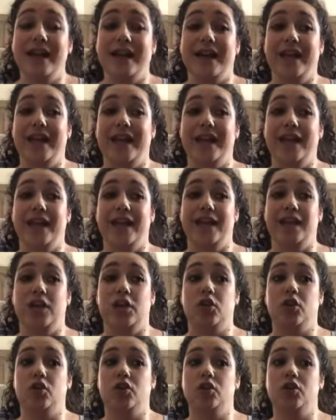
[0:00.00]

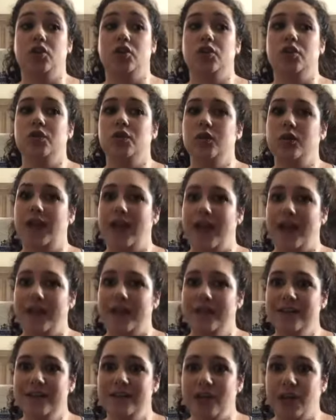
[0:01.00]
in 2
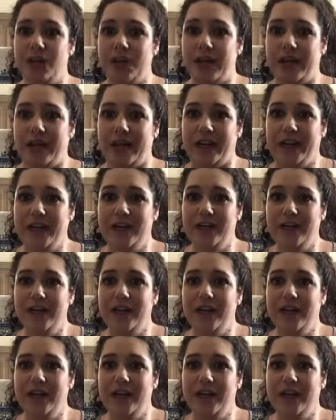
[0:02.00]
days already,